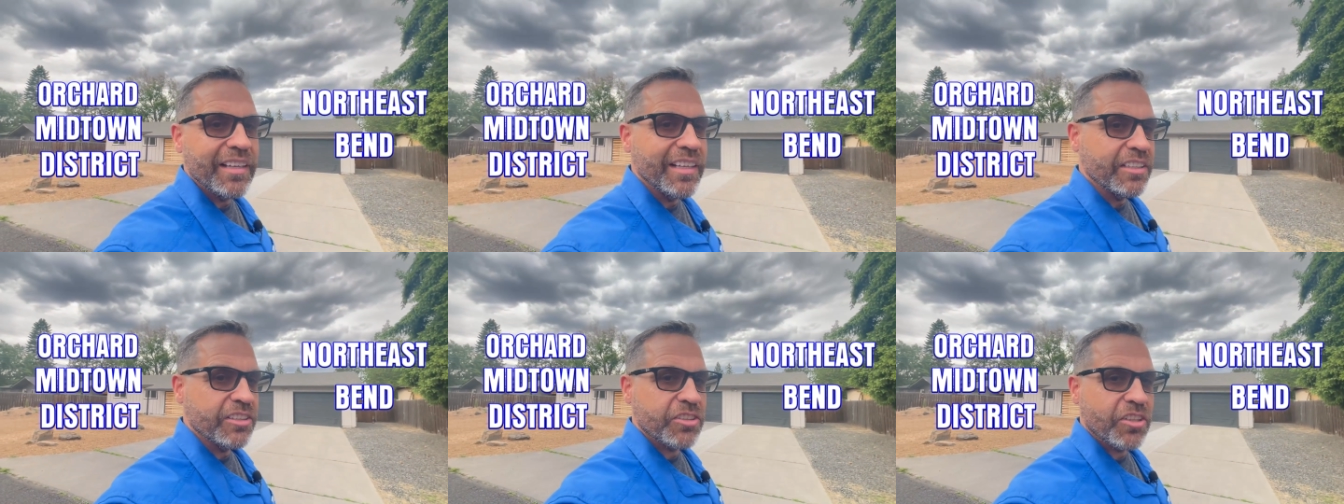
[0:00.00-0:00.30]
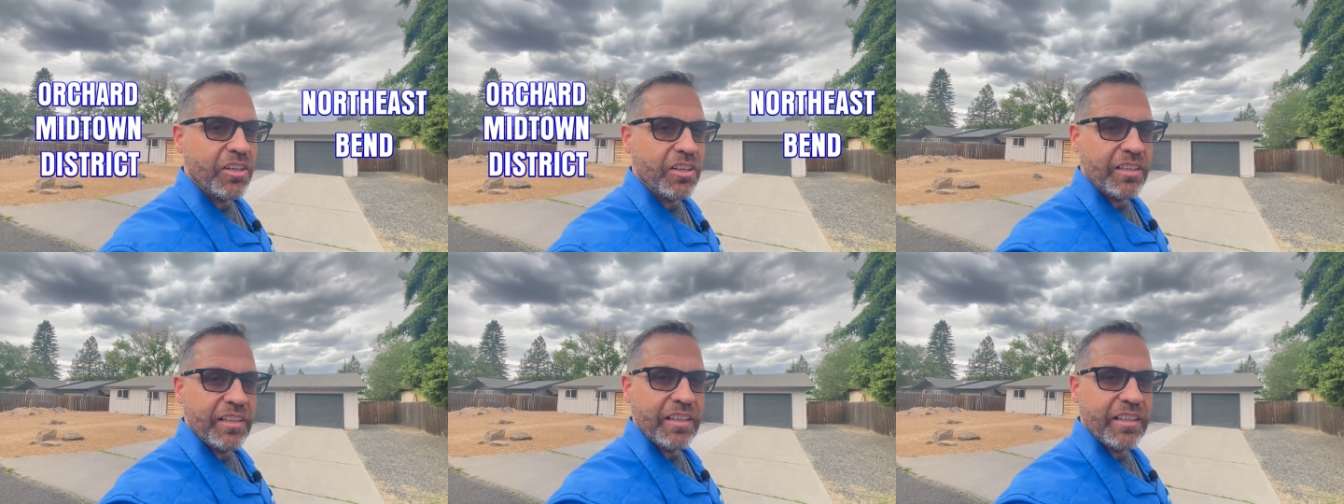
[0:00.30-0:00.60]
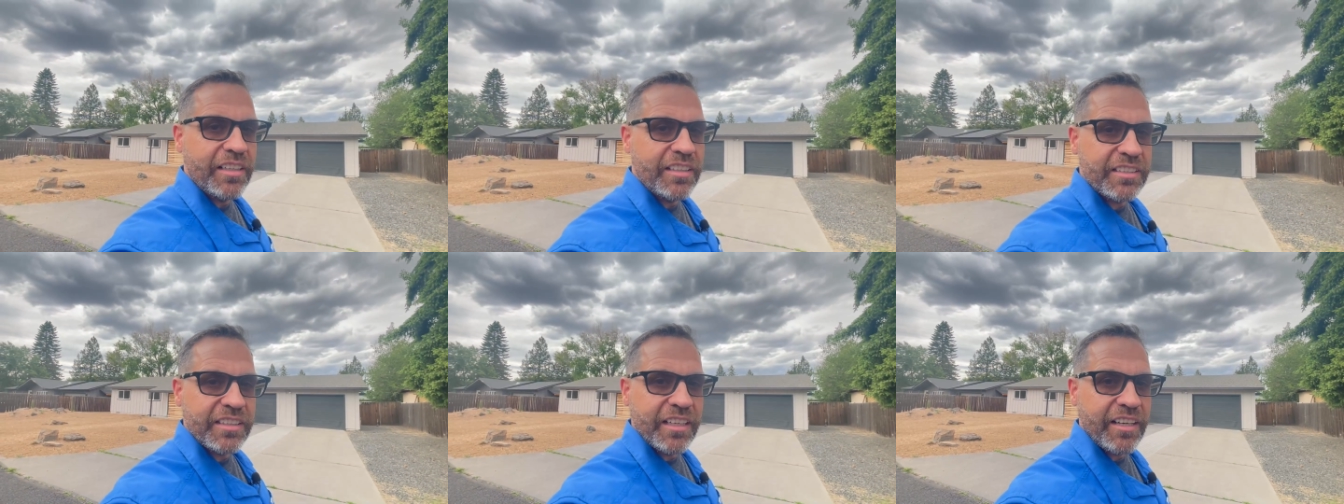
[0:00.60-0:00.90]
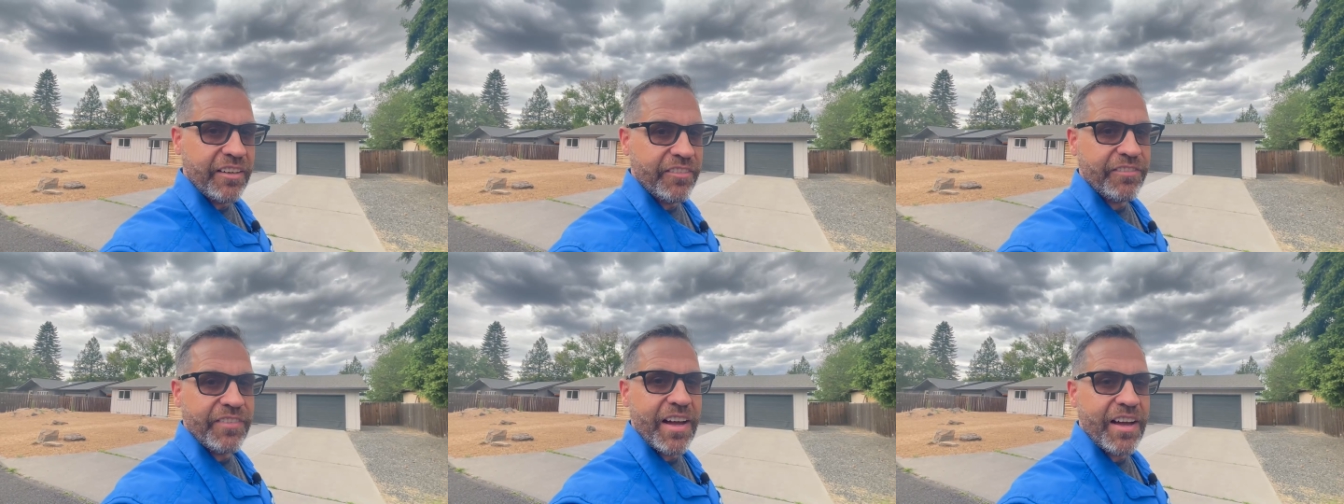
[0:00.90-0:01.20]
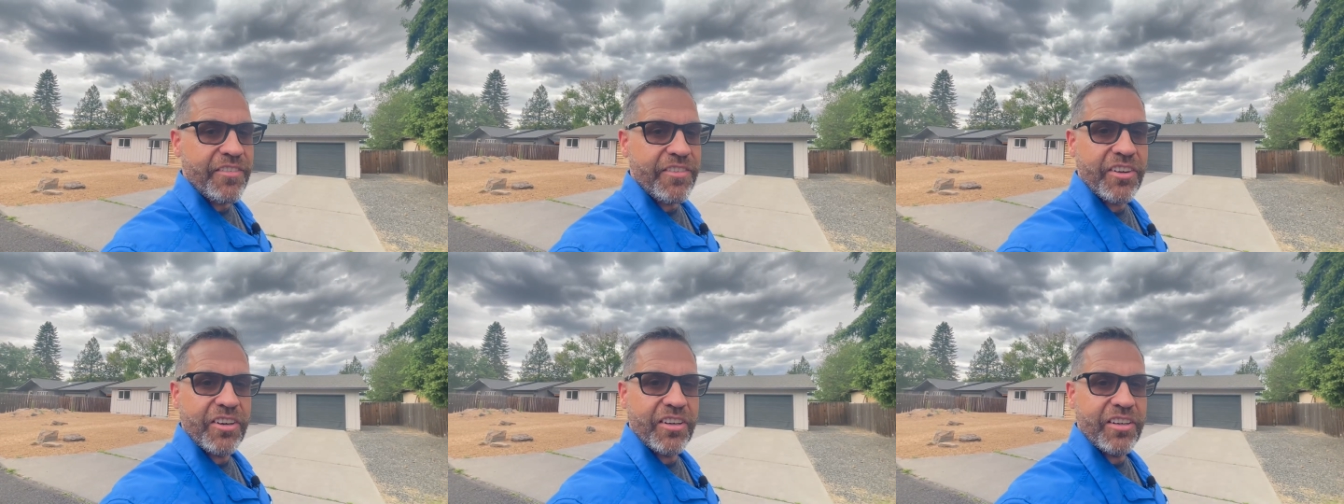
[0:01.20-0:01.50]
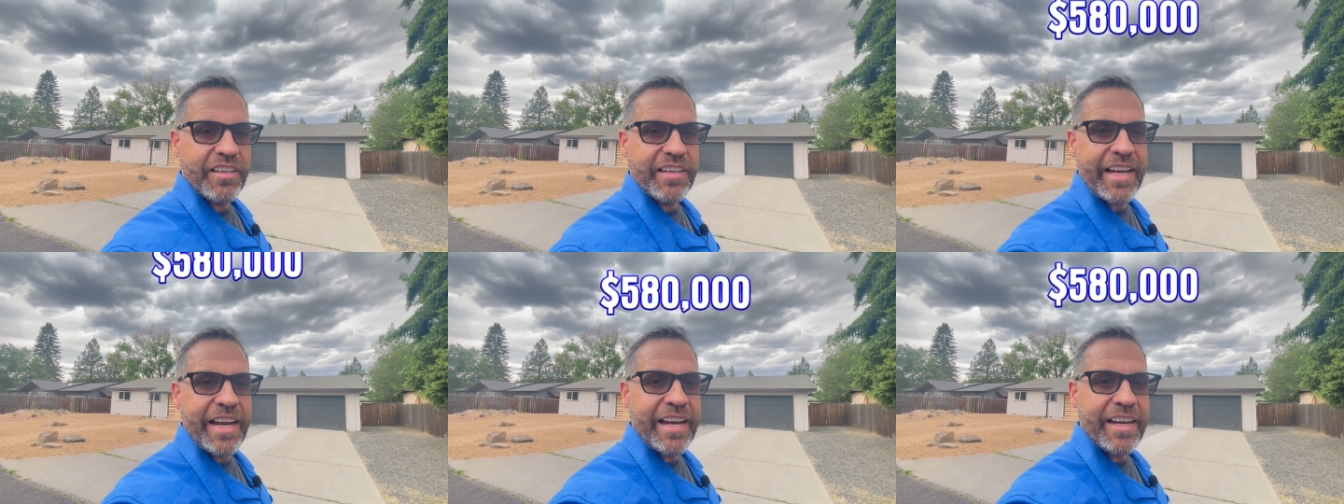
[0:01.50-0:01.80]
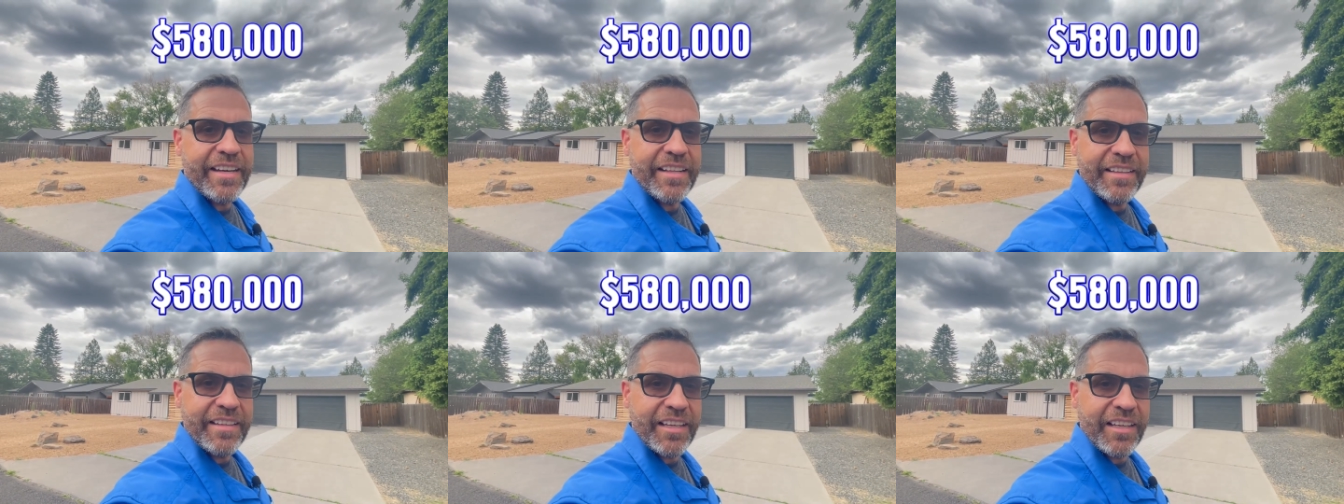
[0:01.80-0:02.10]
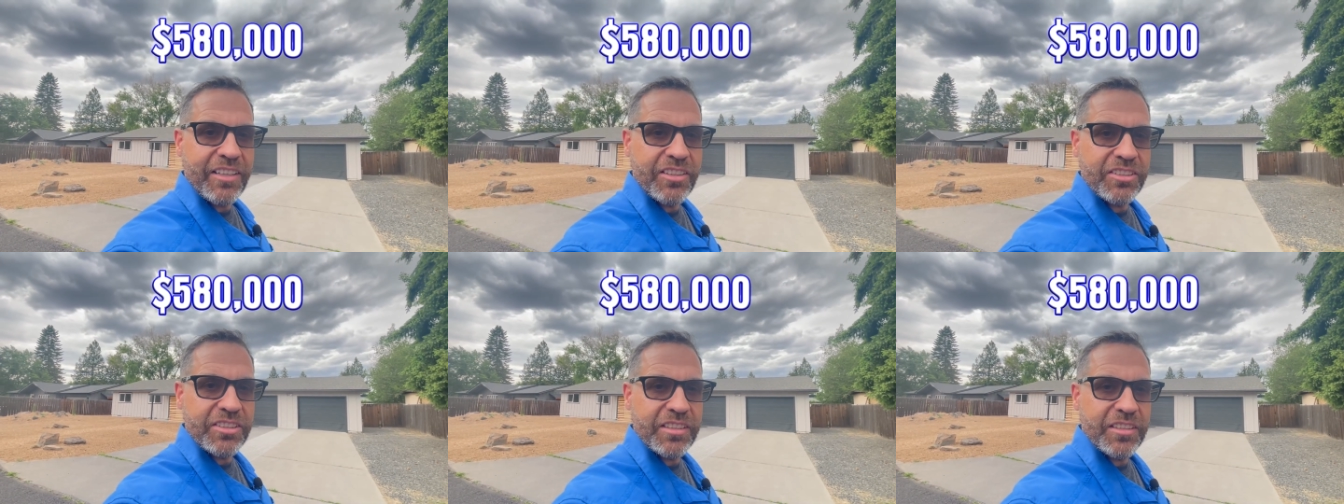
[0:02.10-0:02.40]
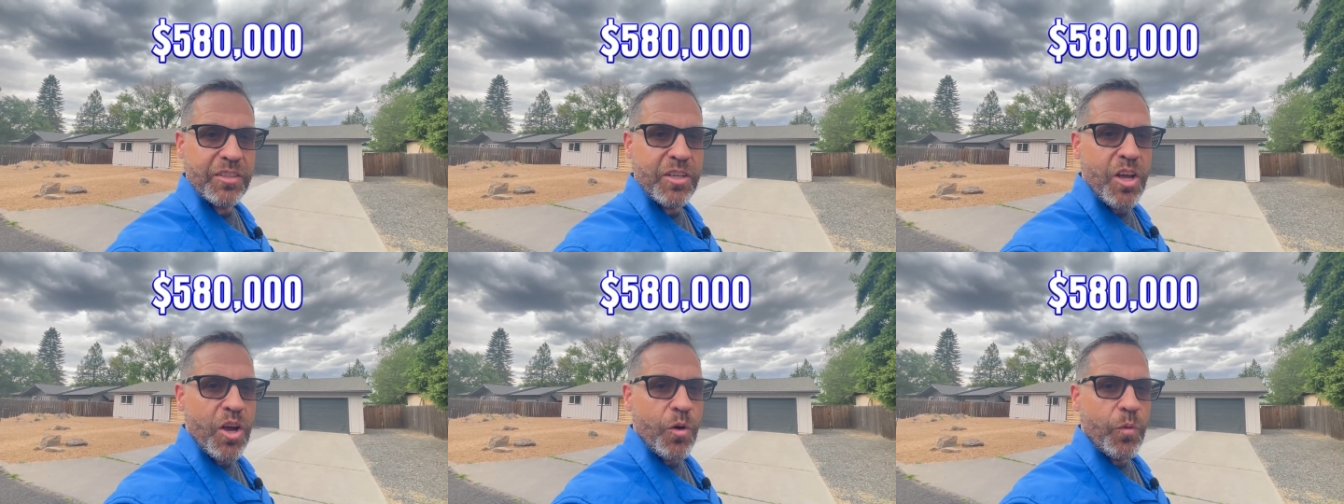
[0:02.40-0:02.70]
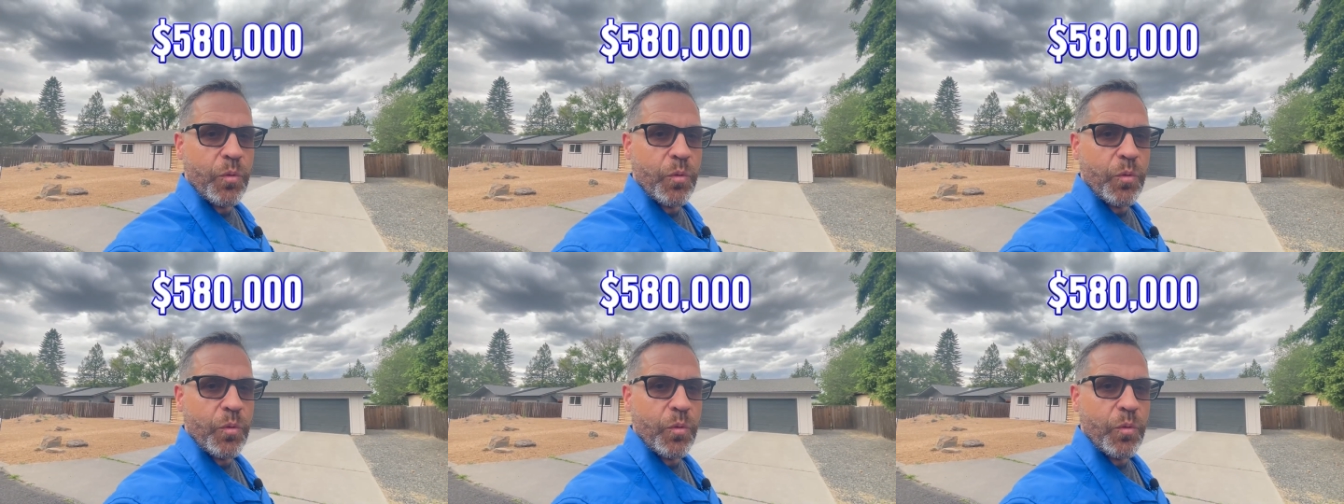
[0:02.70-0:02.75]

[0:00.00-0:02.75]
It's currently listed at 580,000.